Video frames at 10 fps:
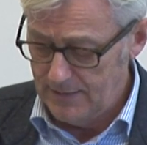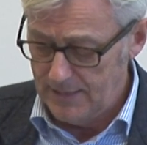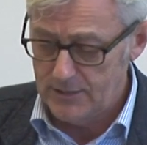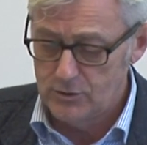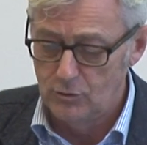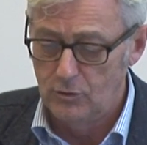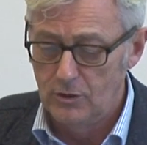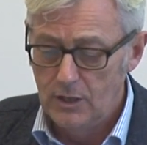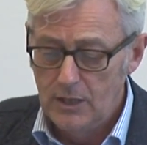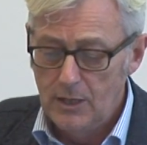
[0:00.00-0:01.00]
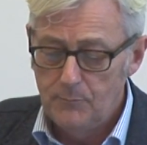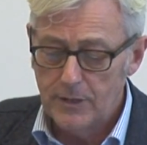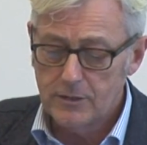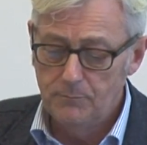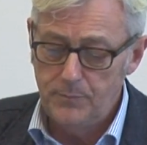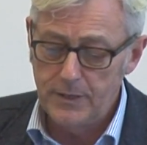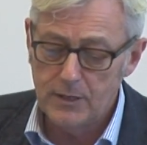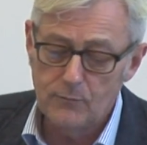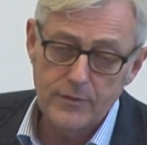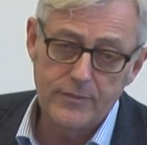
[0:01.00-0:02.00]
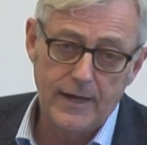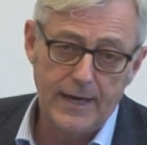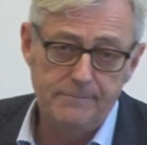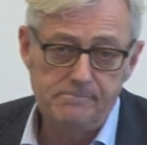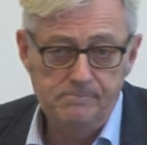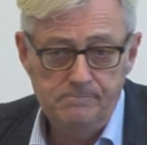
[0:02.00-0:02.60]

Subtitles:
that at all. But compare it with that.